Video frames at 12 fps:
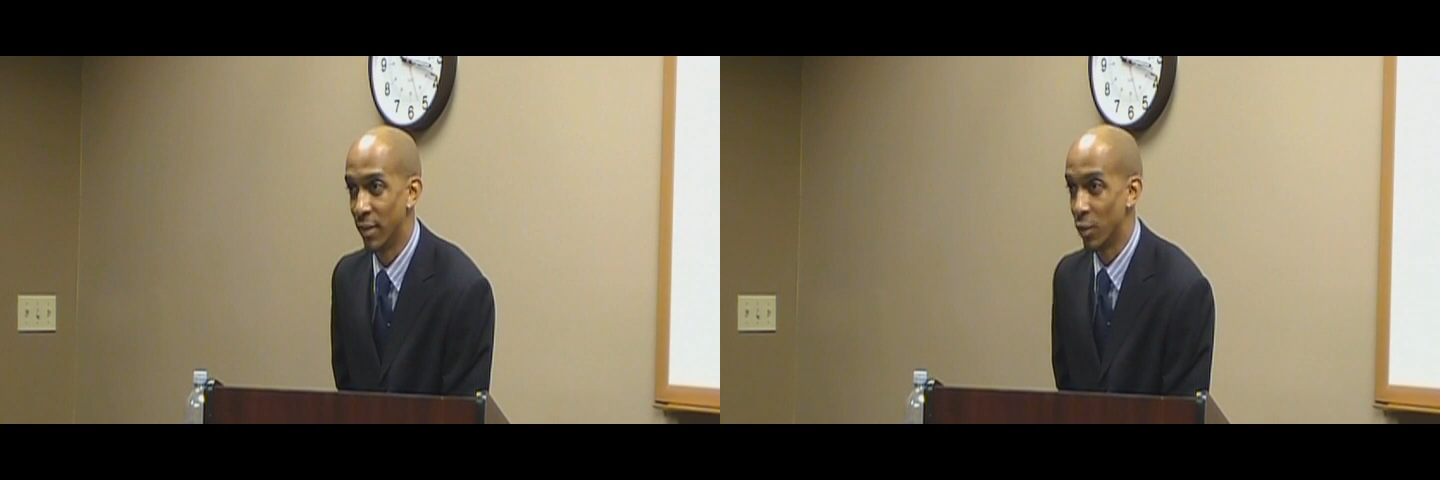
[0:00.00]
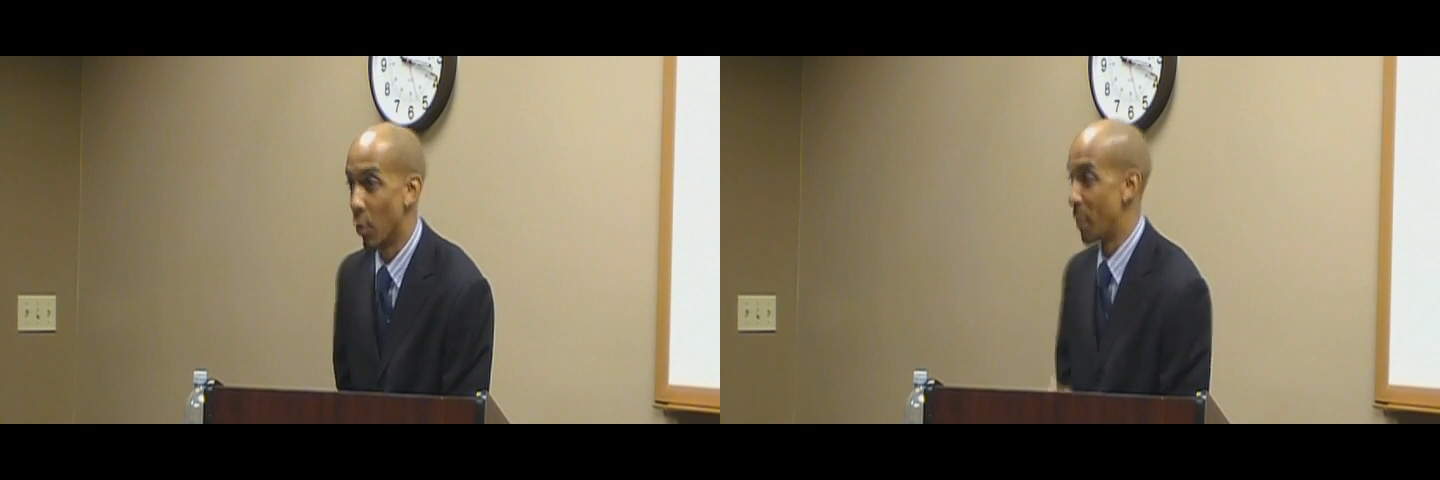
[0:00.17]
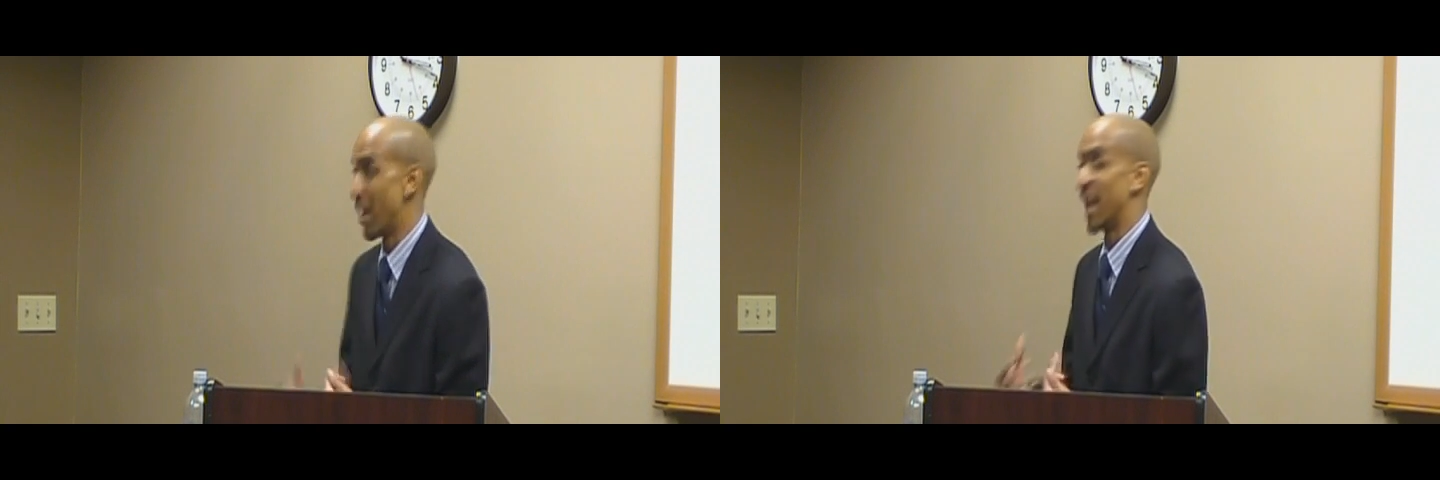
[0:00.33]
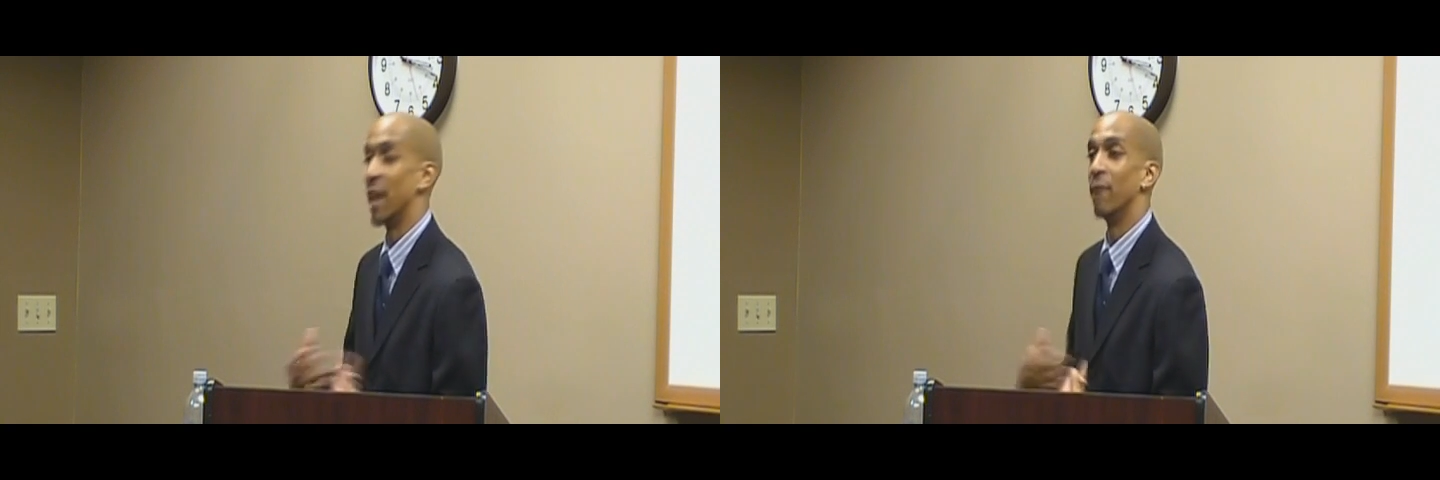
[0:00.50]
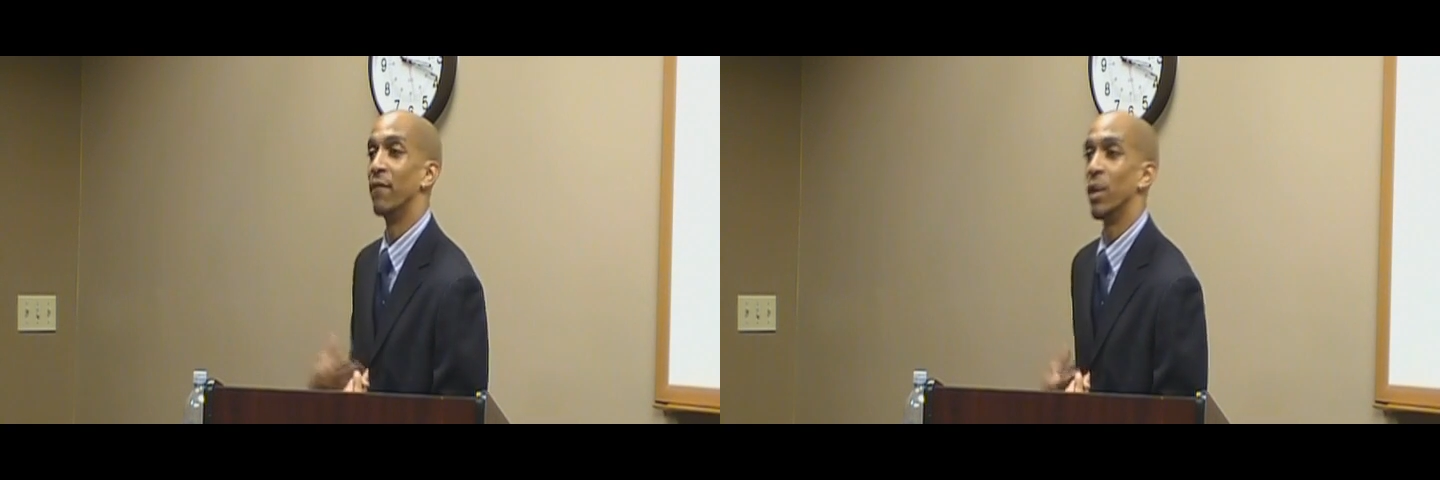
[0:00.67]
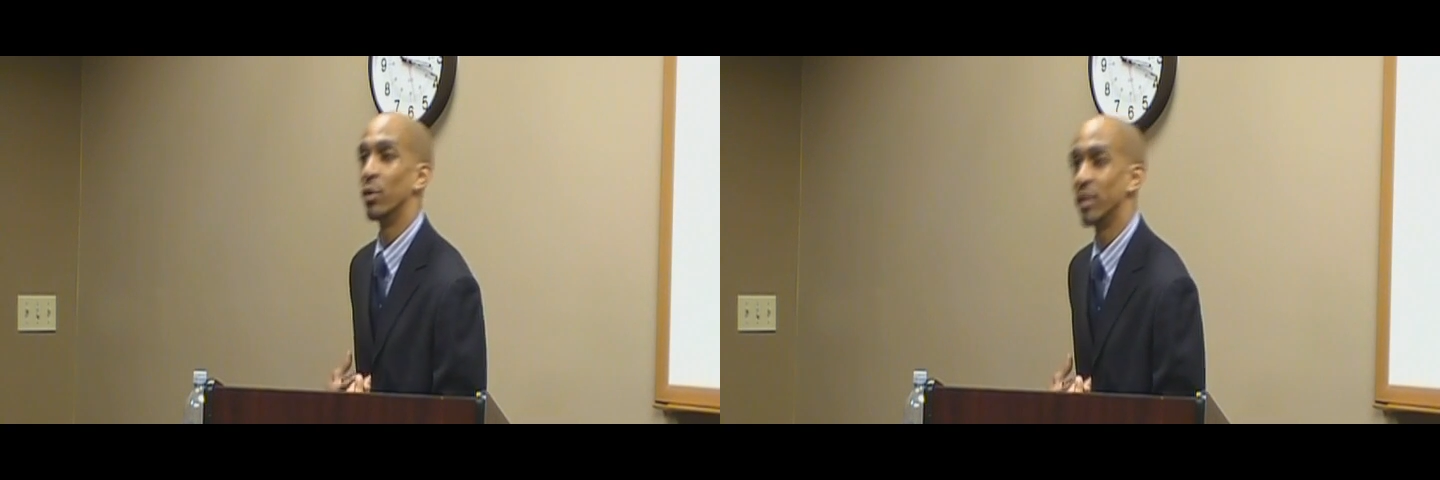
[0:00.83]
so it made him
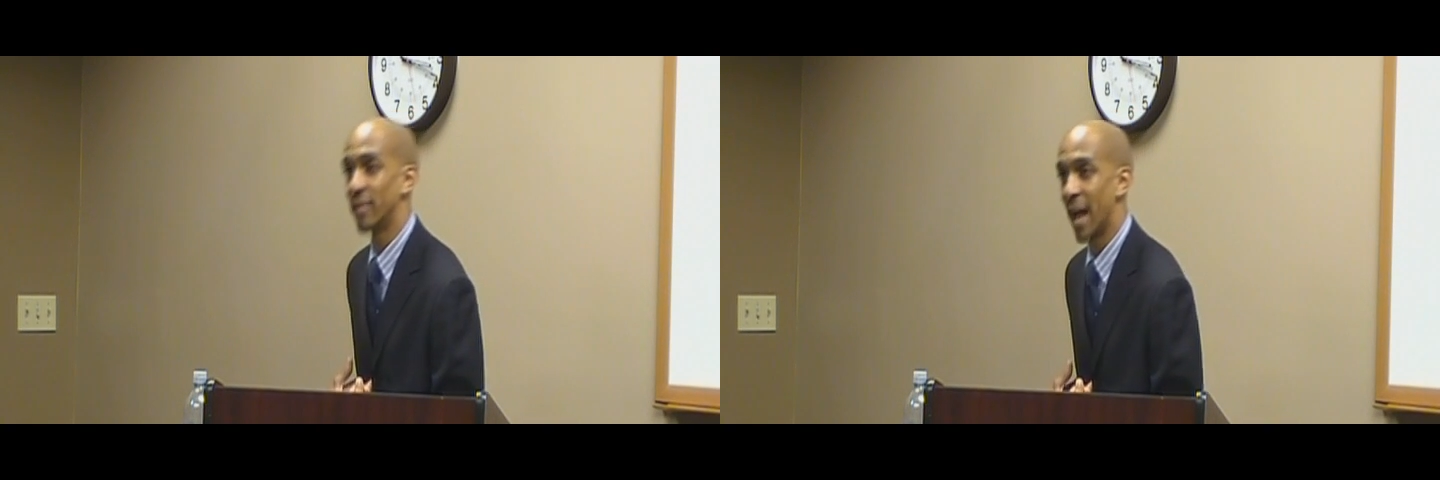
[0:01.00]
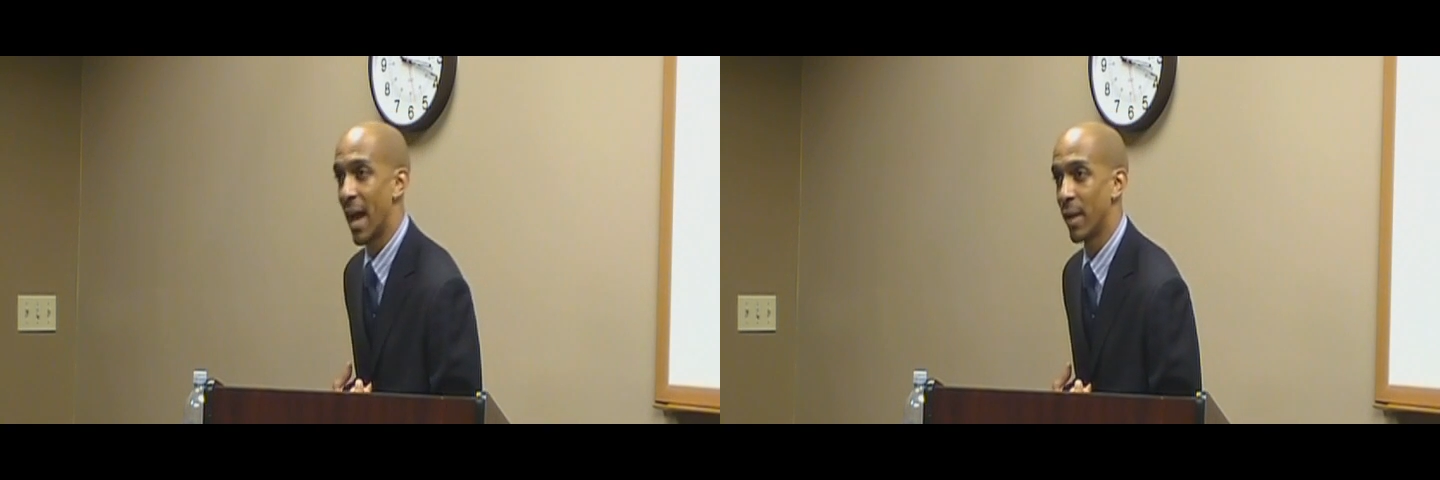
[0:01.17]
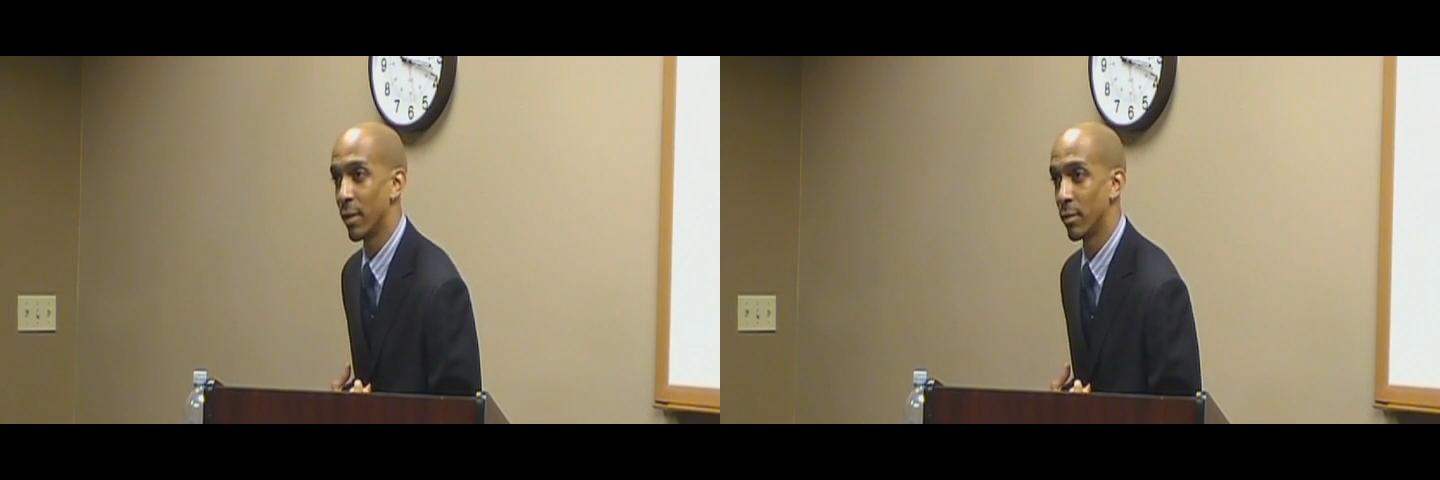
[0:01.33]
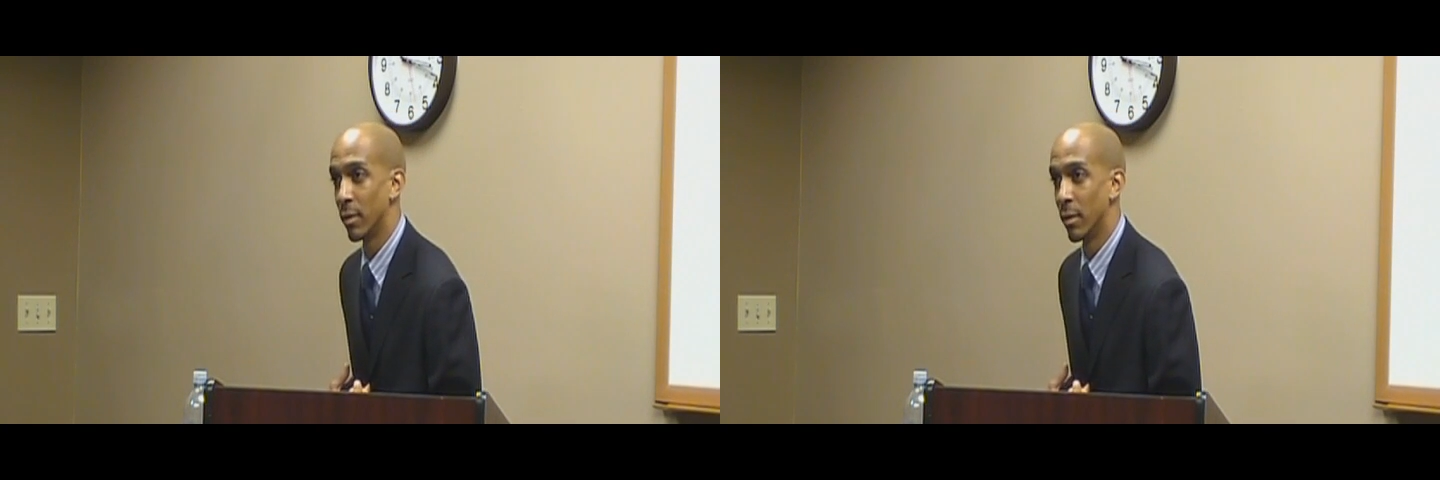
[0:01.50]
feel desired.